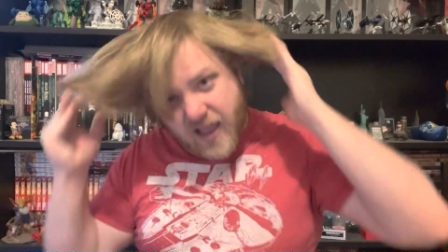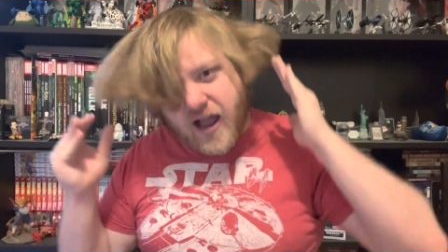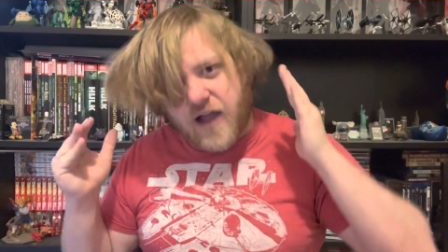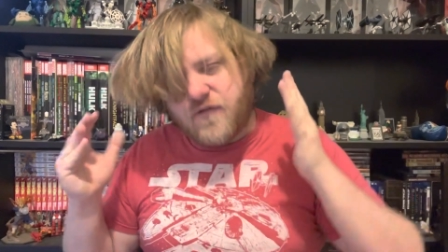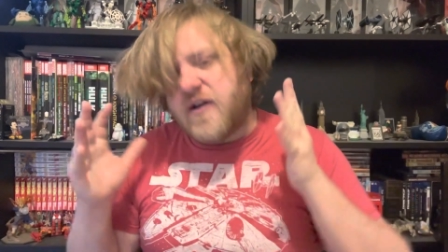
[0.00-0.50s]

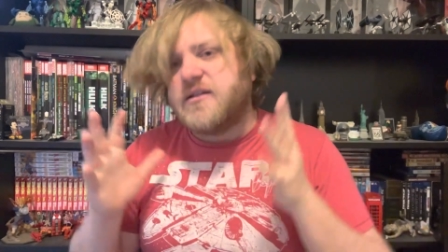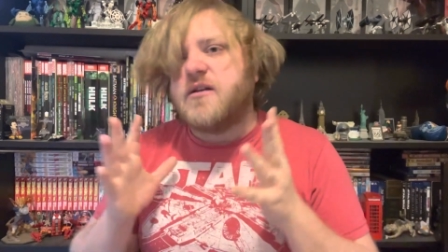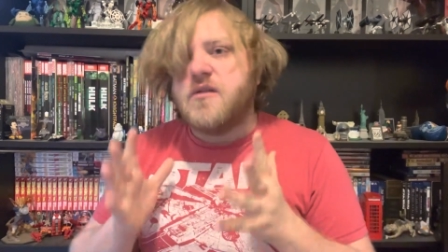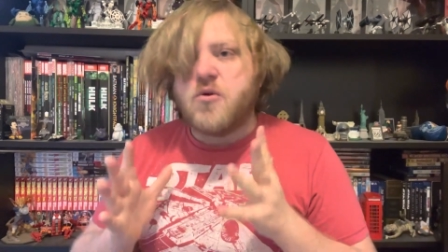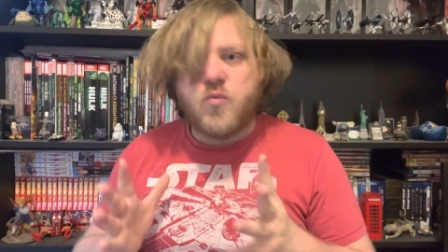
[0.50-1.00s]
I find it a
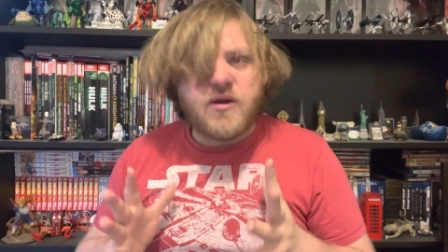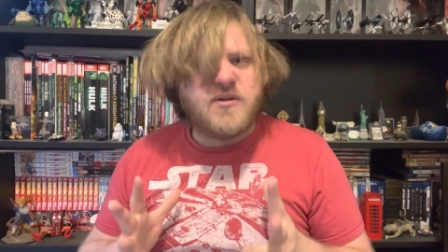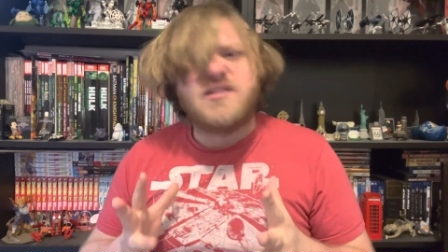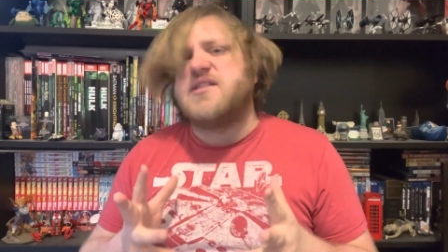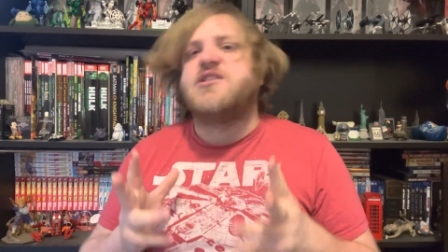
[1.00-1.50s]
little weird
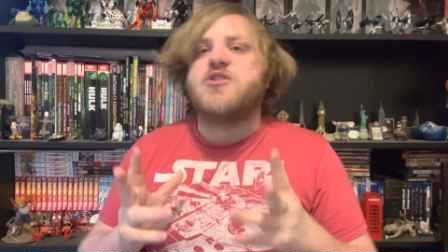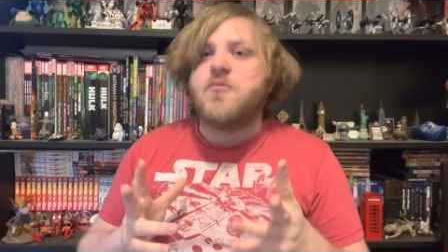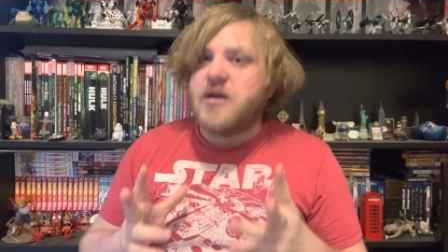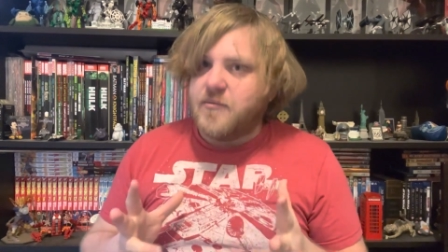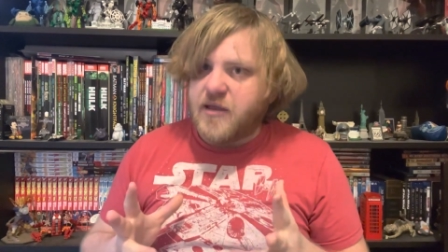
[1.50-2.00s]
to see so
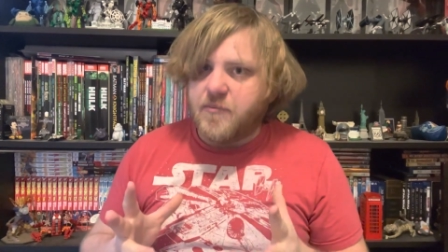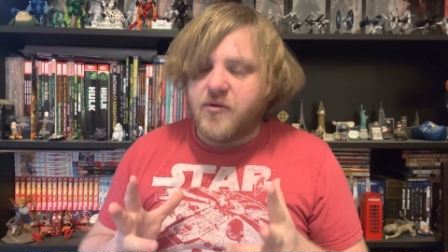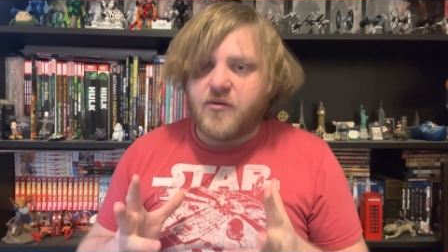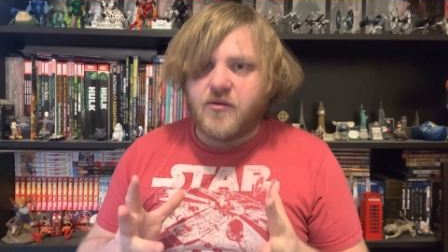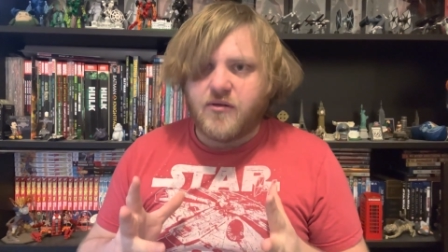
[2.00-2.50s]
many
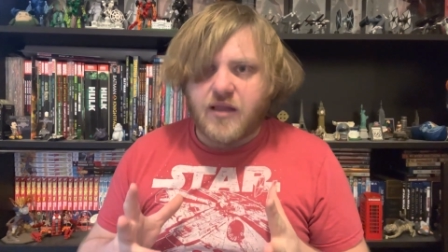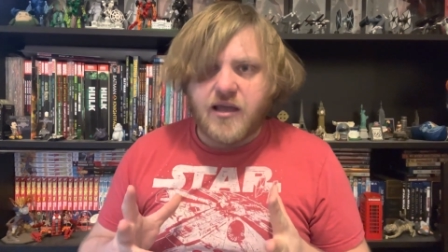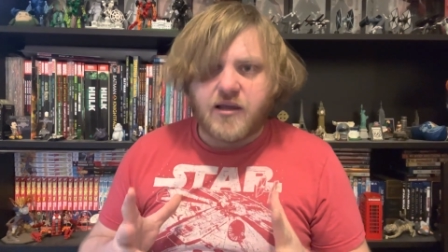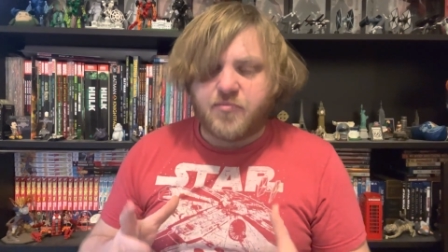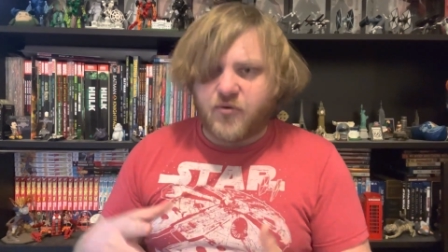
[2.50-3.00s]
people,
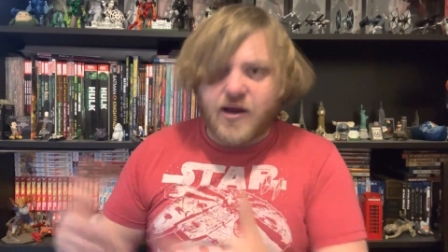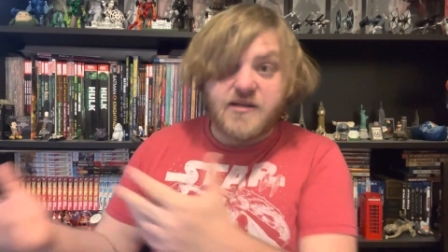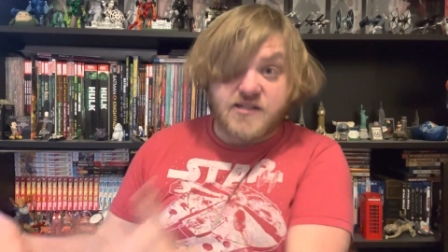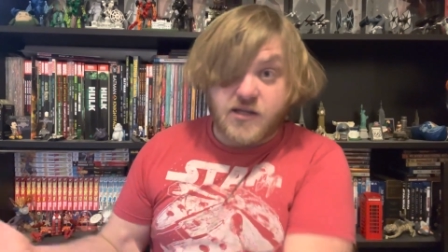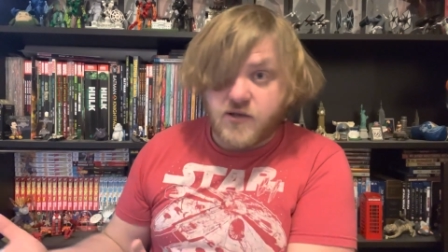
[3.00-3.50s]
like,
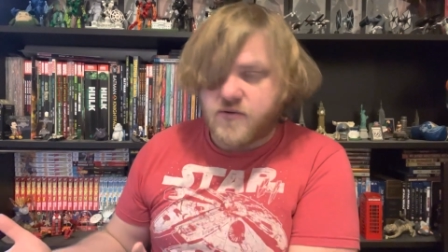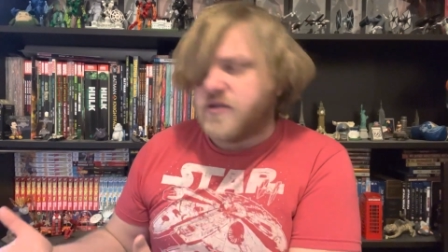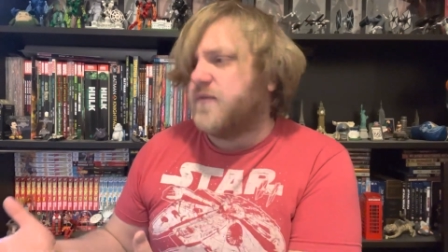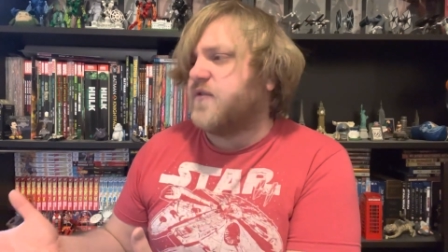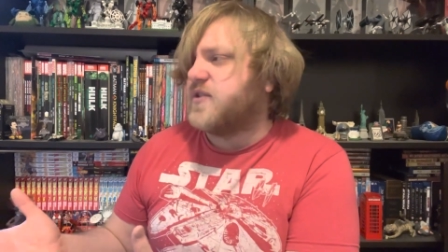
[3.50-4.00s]
praising
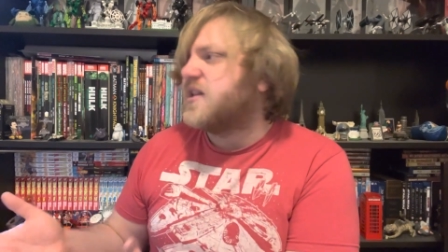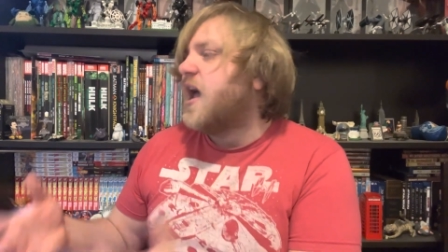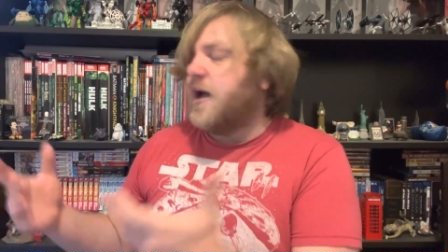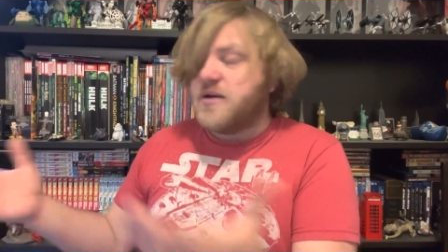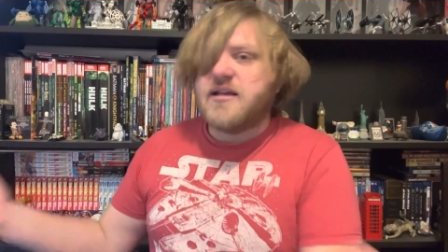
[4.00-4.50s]
YouTube for this.
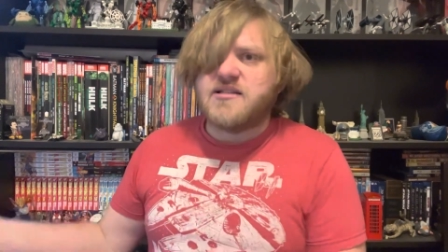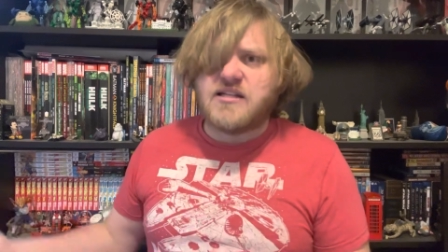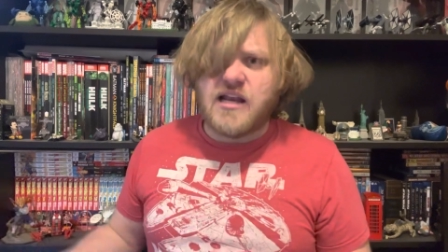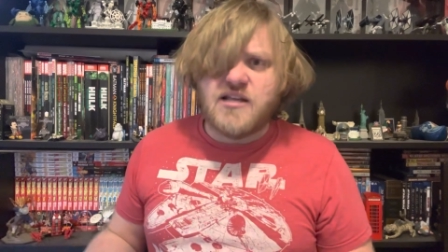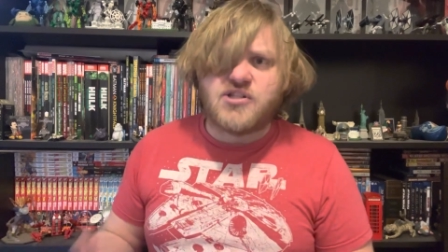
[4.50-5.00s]
I mean, I guess
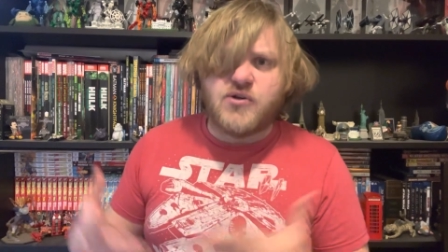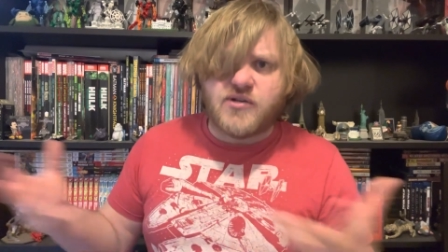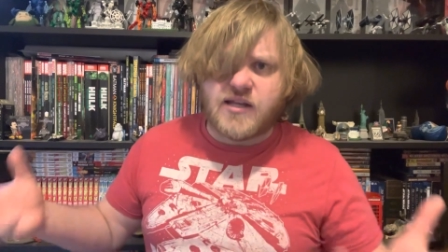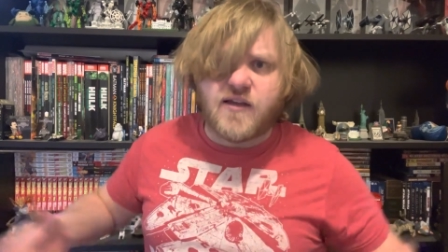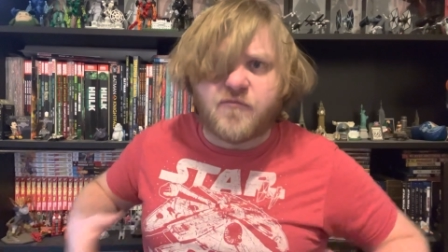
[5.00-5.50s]
it is
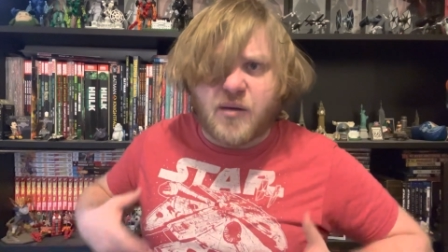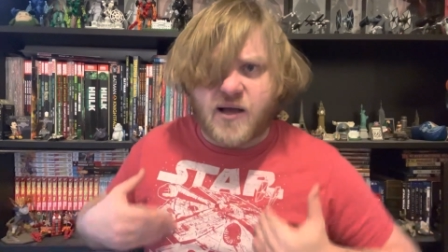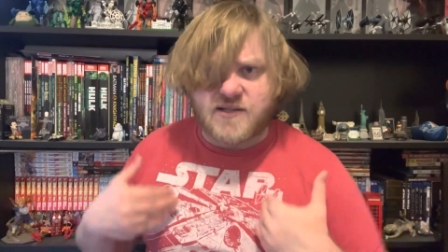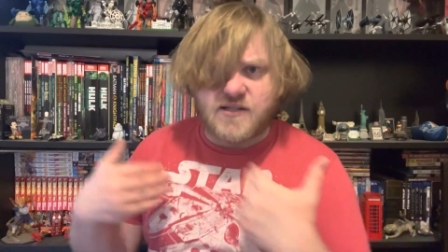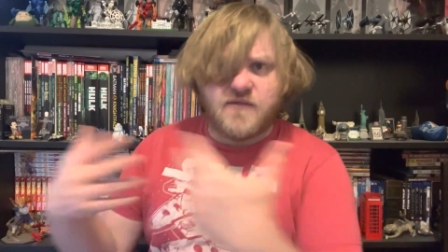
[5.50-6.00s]
good to give
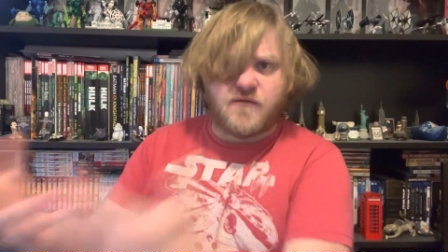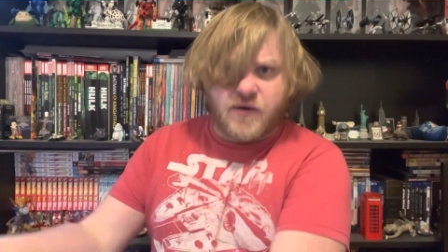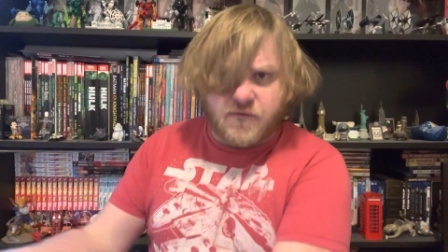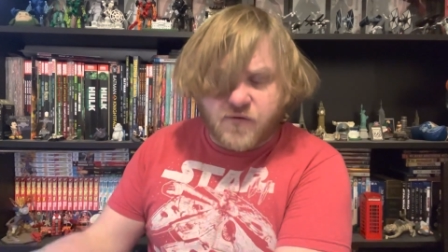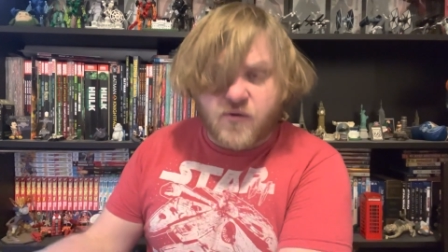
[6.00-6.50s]
positive
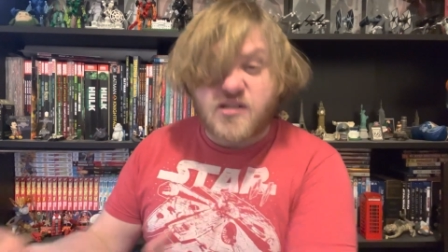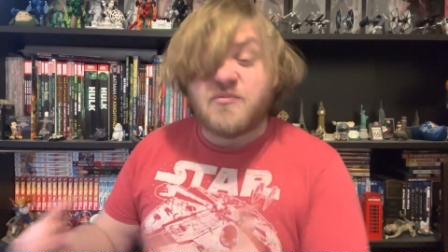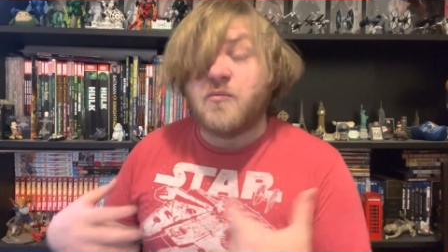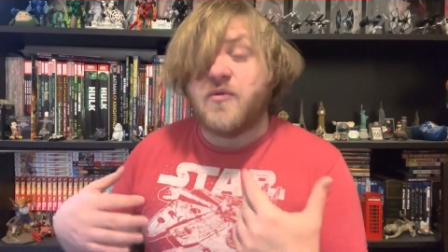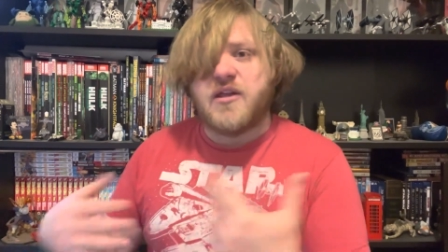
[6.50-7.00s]

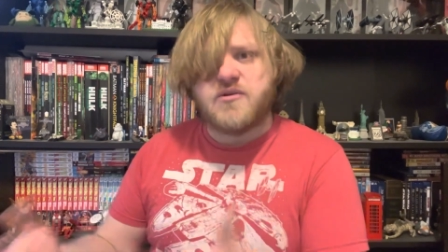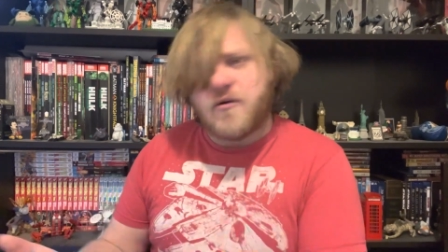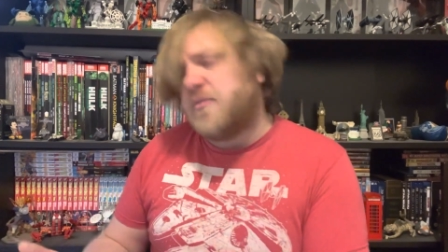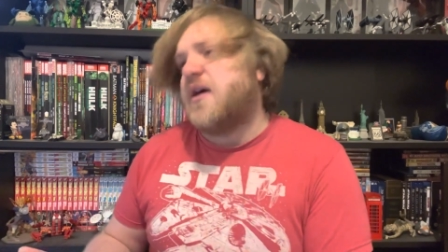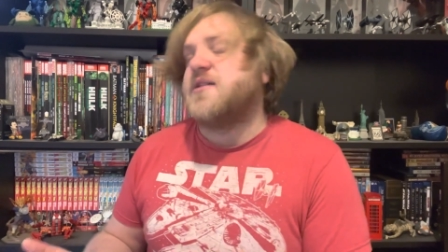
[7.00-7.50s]
reinforcement when they do a
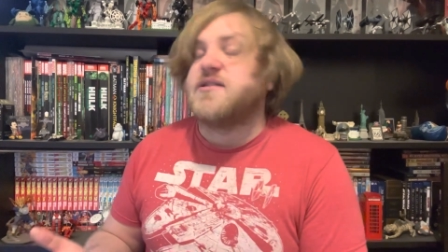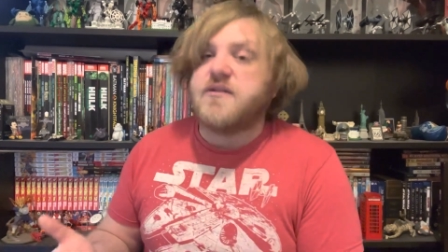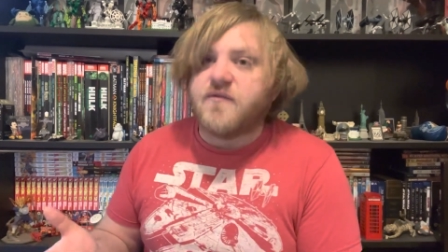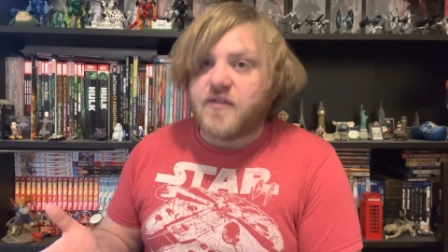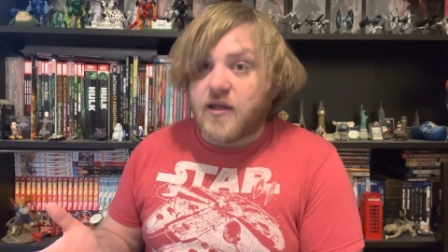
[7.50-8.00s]

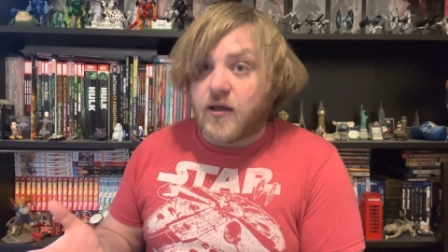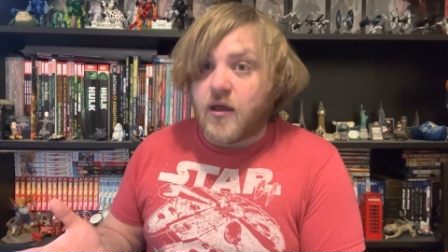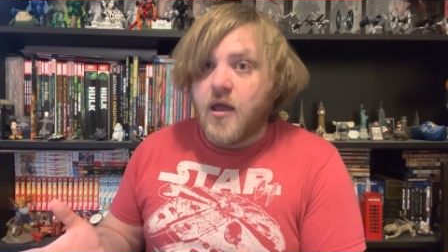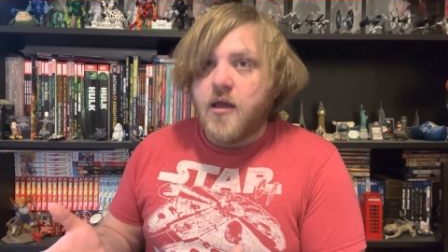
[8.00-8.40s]
positive thing,